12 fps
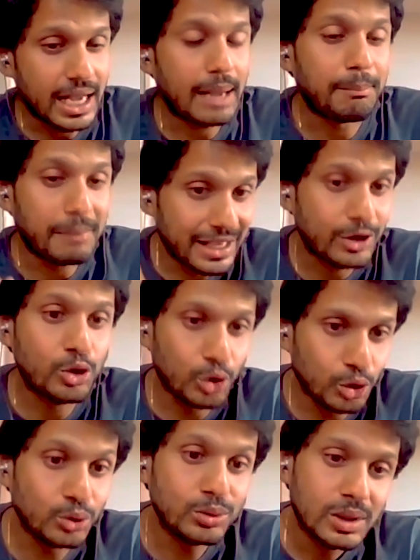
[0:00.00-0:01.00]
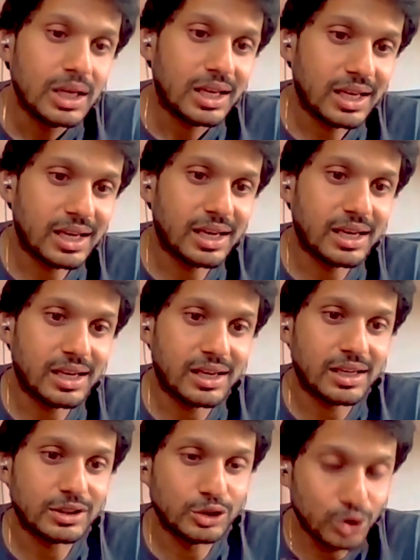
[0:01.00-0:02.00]
My guru,
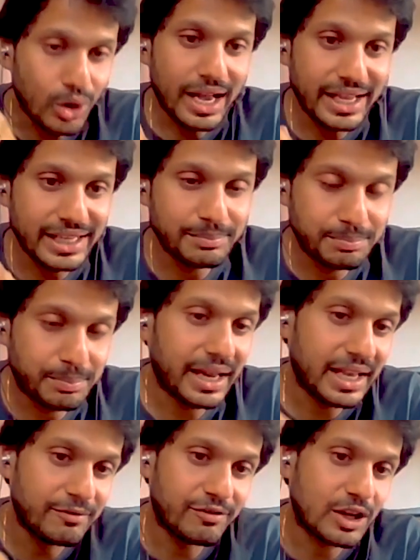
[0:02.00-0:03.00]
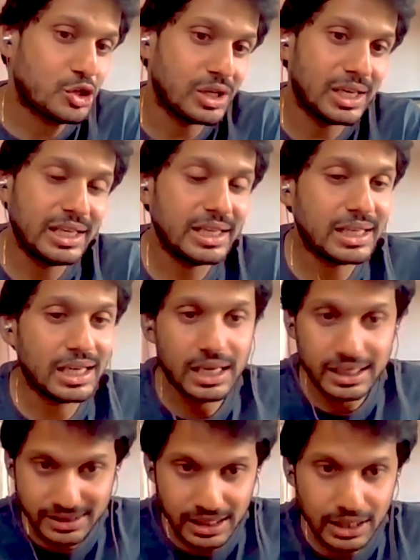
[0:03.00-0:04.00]
though I pray him
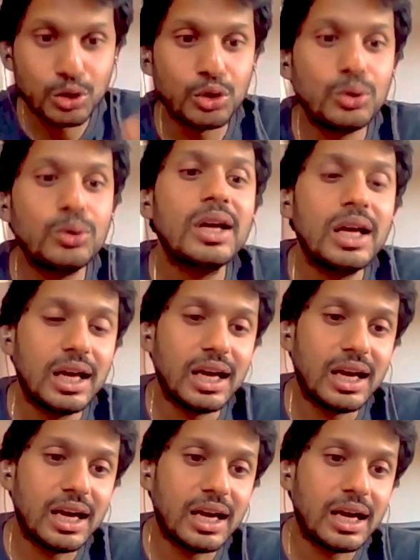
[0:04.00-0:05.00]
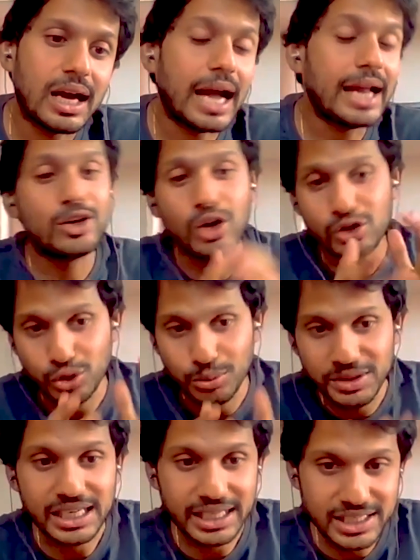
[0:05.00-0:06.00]
virtually, Sadguru, I
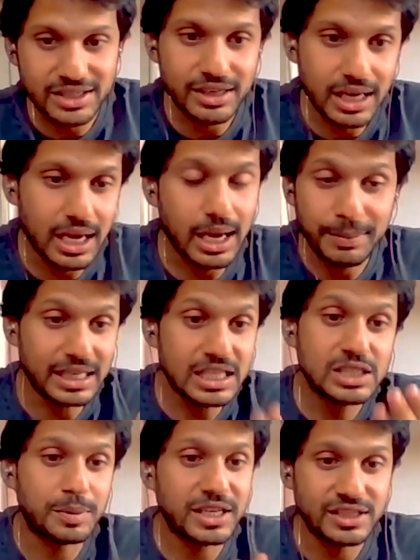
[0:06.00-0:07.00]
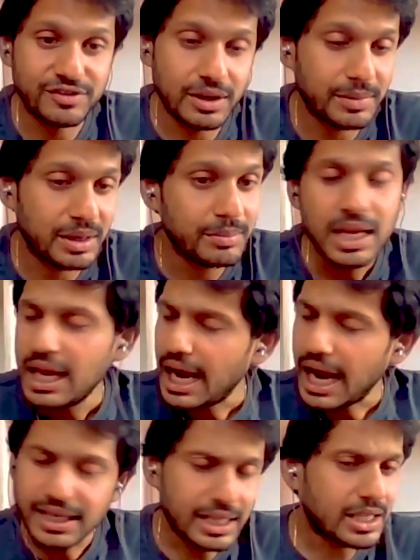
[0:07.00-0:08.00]
draw so much attention, inspiration from
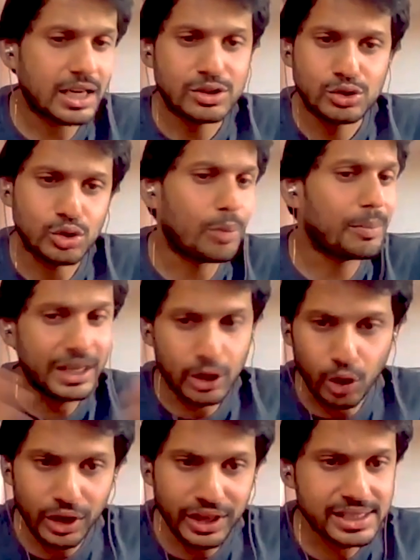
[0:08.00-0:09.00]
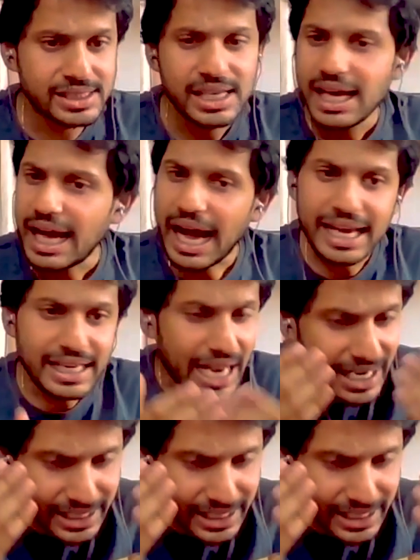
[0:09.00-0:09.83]
him. And then there are so many colleagues.